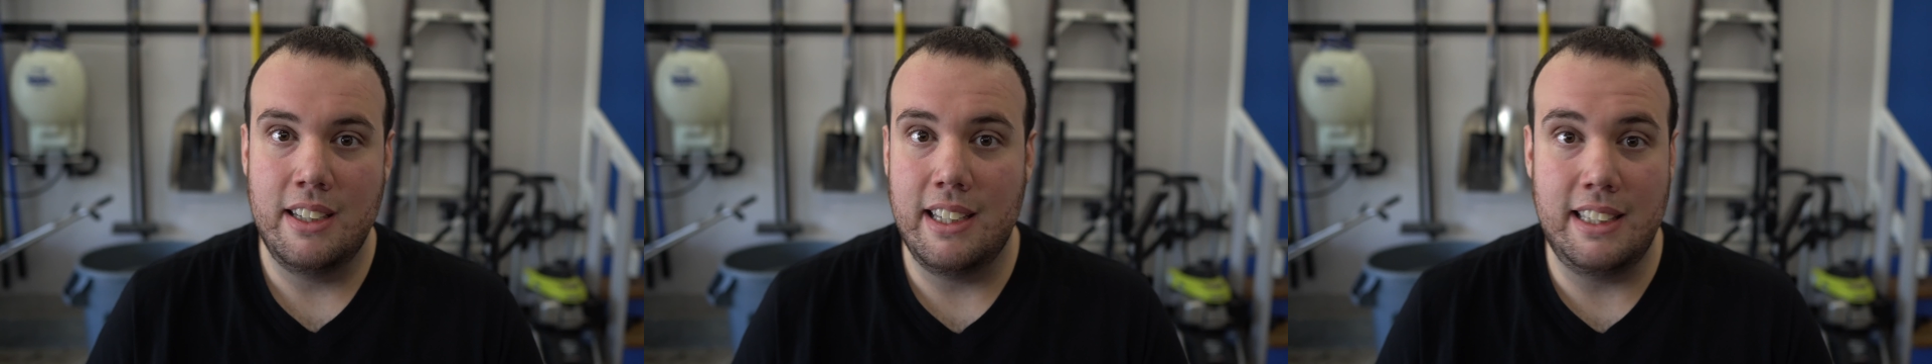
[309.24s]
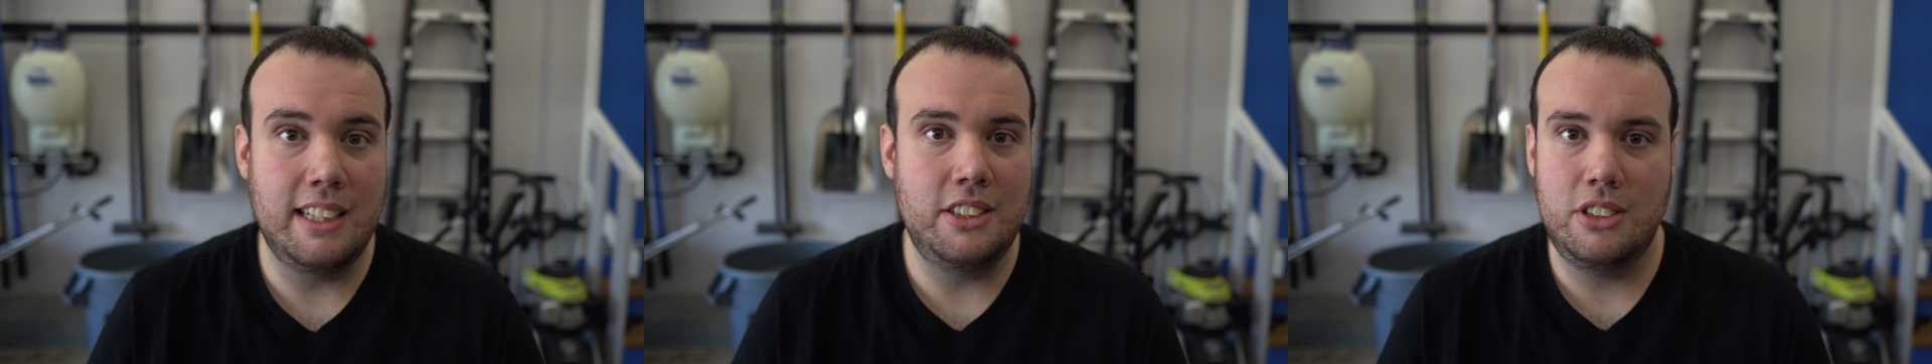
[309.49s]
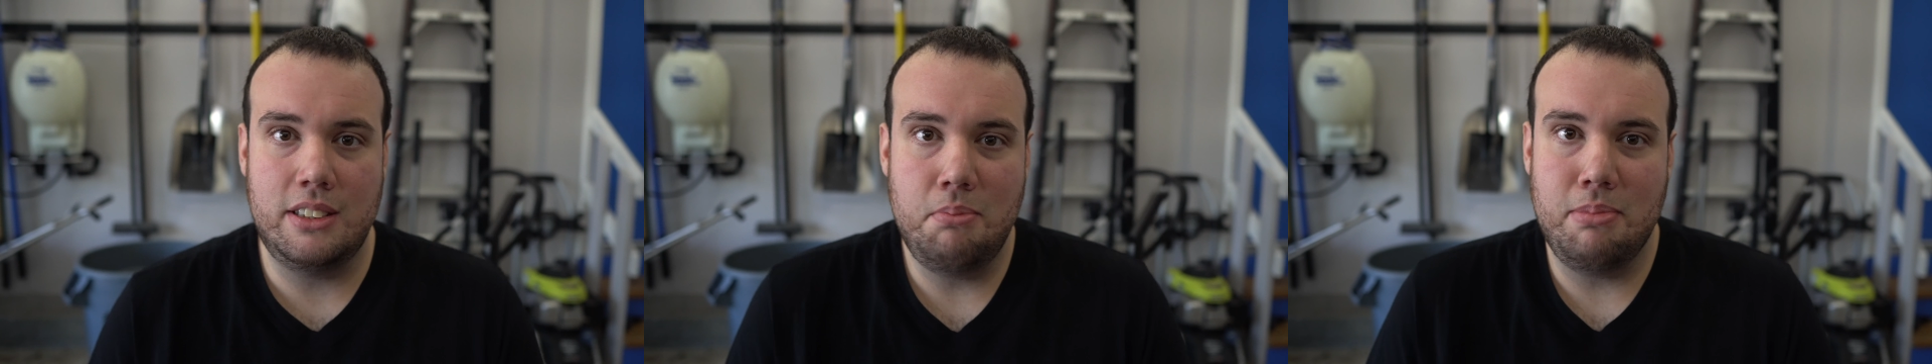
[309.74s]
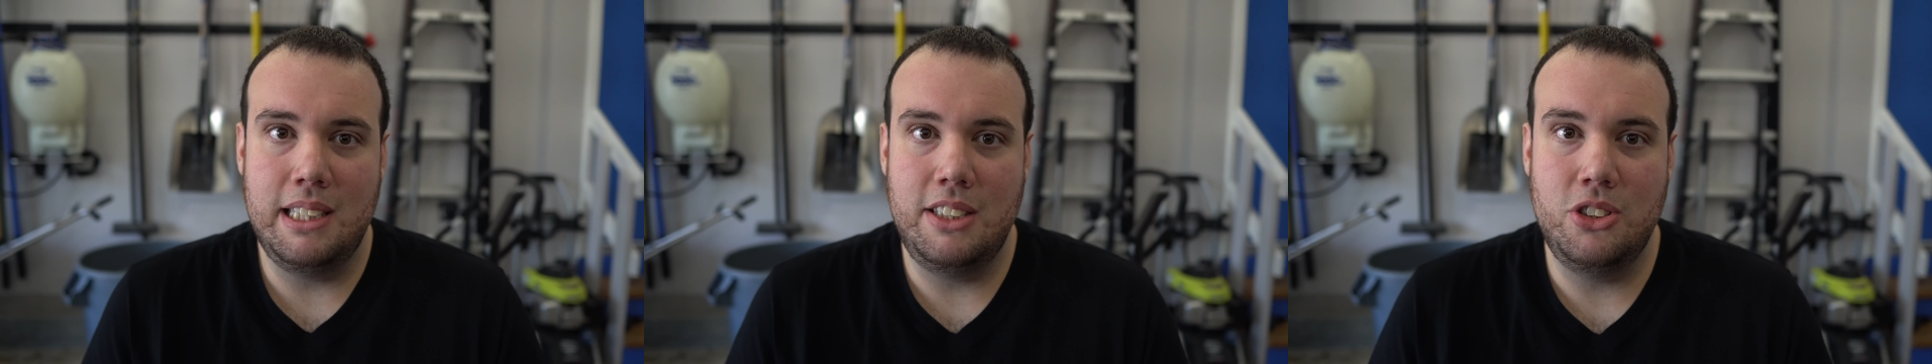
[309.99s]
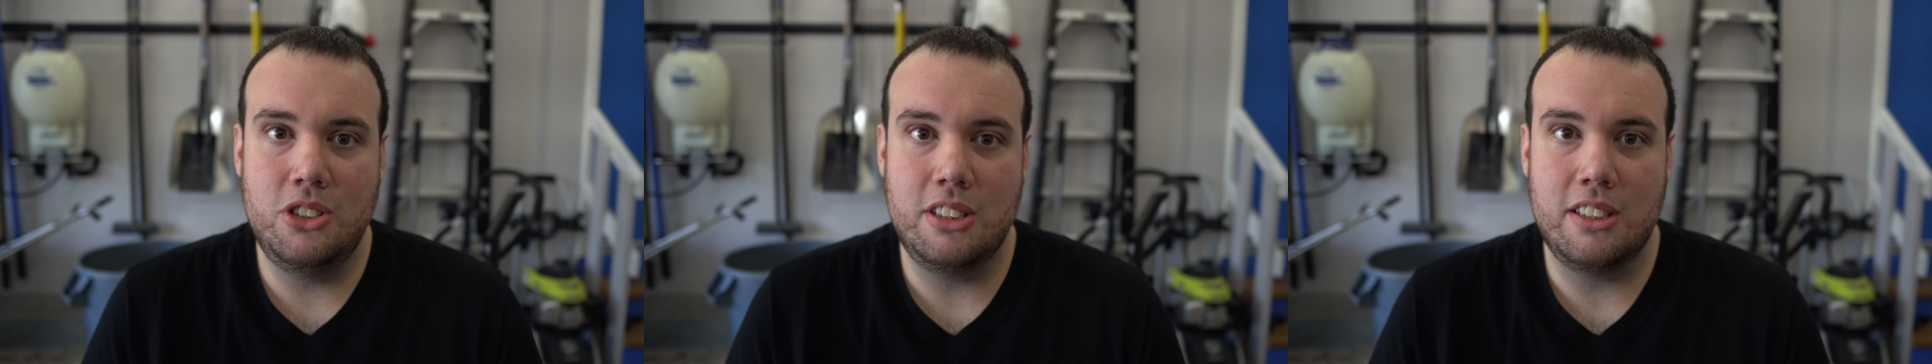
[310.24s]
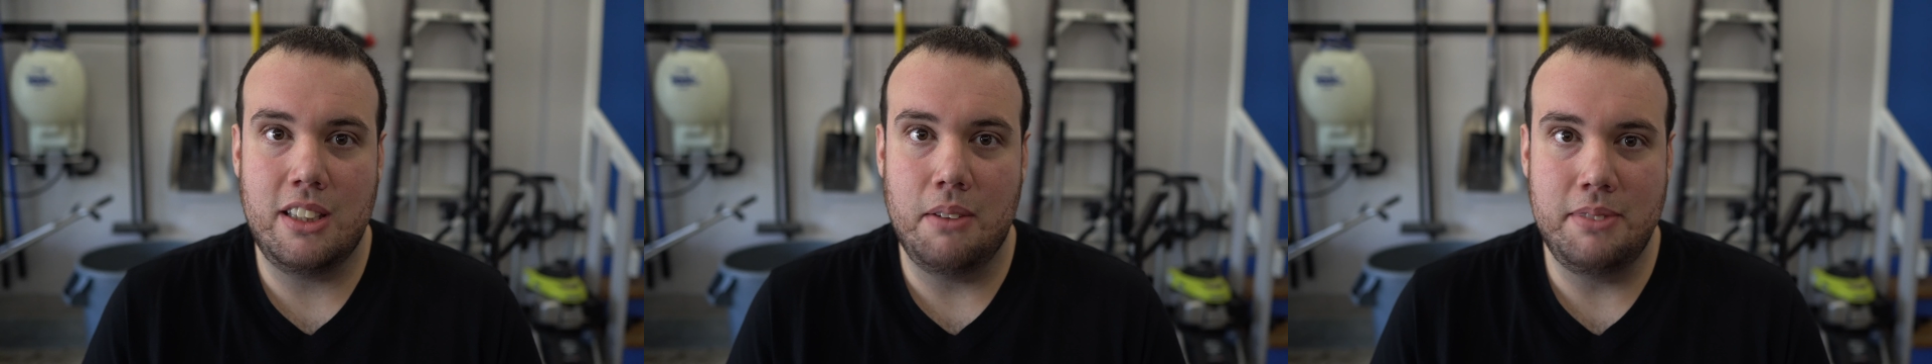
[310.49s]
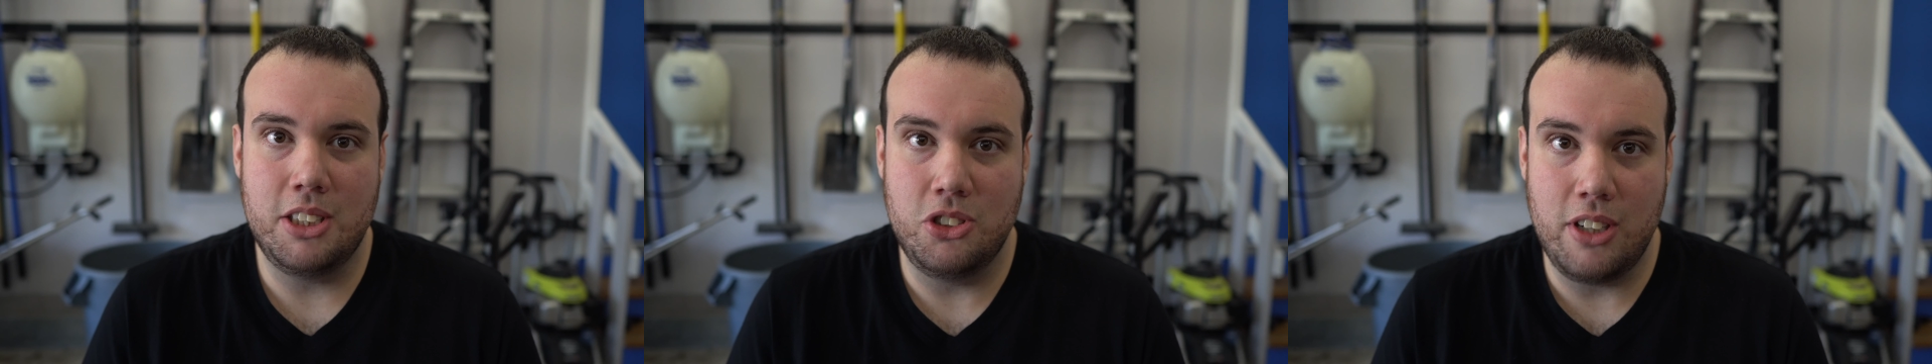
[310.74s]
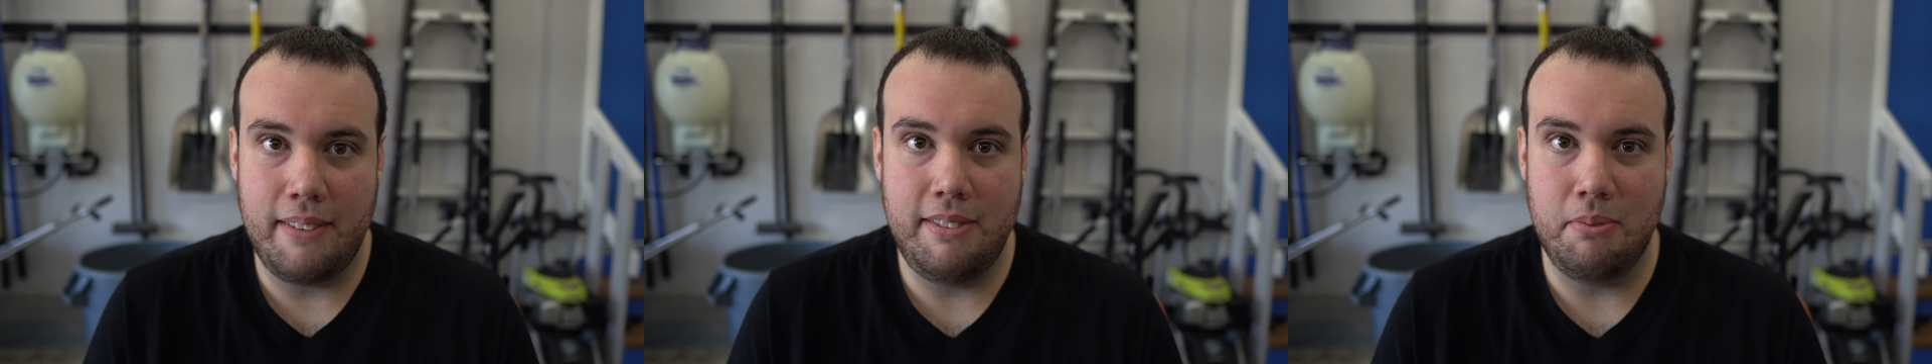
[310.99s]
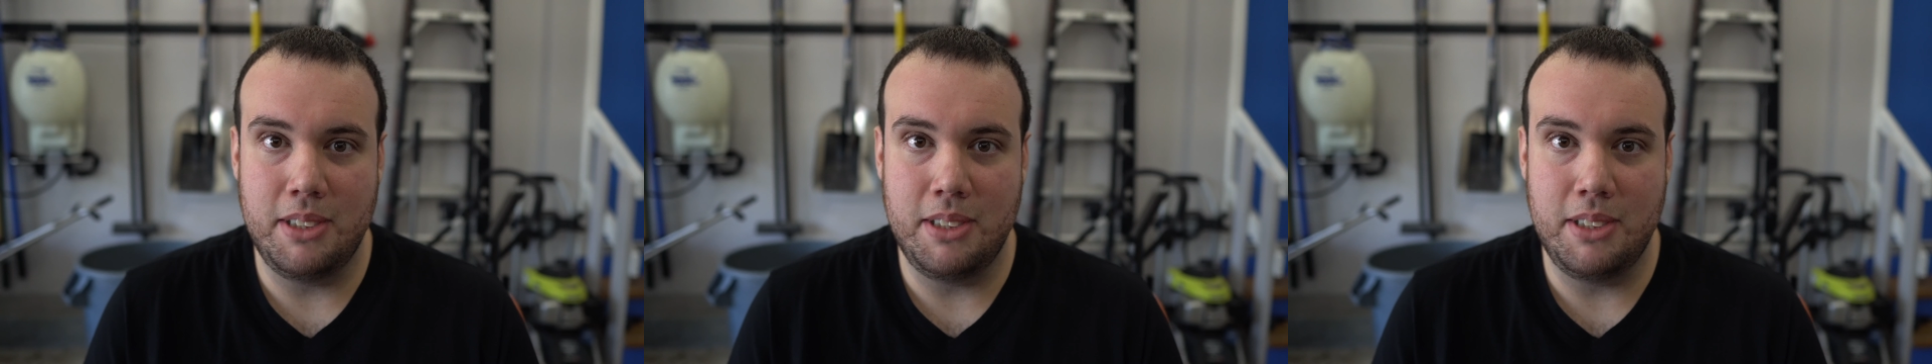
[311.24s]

and then you simply use your thumb to drive the